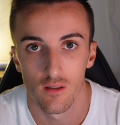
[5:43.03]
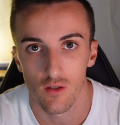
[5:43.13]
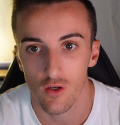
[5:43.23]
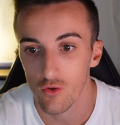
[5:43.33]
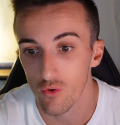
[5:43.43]

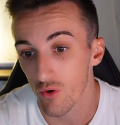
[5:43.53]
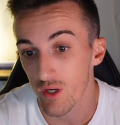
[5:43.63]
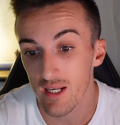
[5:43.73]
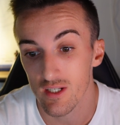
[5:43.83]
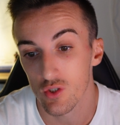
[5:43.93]
You do not
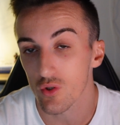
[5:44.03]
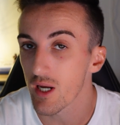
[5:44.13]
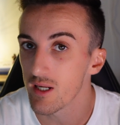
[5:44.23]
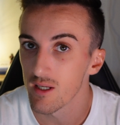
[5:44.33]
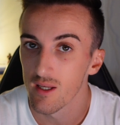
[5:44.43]
need to
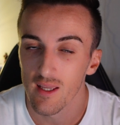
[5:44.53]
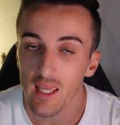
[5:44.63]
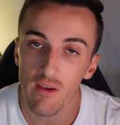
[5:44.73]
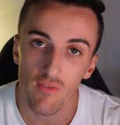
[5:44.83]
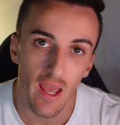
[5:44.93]
trade
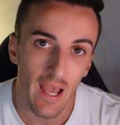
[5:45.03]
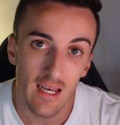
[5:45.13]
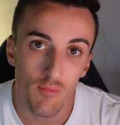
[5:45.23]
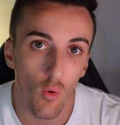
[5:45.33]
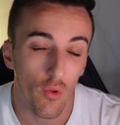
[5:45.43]
even
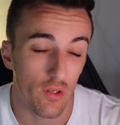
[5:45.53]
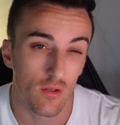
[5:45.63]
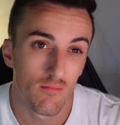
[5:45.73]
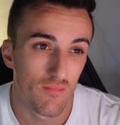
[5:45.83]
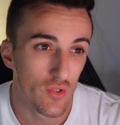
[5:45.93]
any more
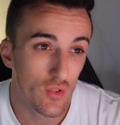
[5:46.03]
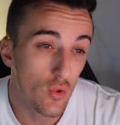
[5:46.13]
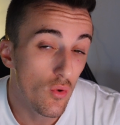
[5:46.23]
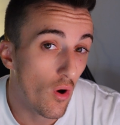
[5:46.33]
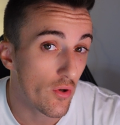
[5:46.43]
than
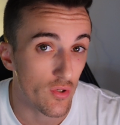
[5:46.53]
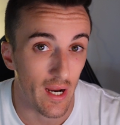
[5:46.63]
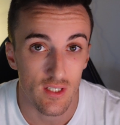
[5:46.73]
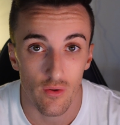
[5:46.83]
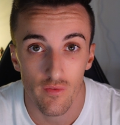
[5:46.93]
2
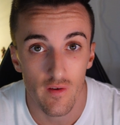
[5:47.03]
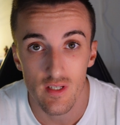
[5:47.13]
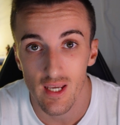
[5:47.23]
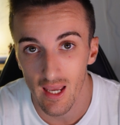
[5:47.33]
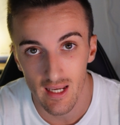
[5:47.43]
contracts on a
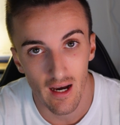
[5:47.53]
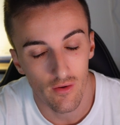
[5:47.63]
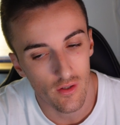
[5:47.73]
50K account.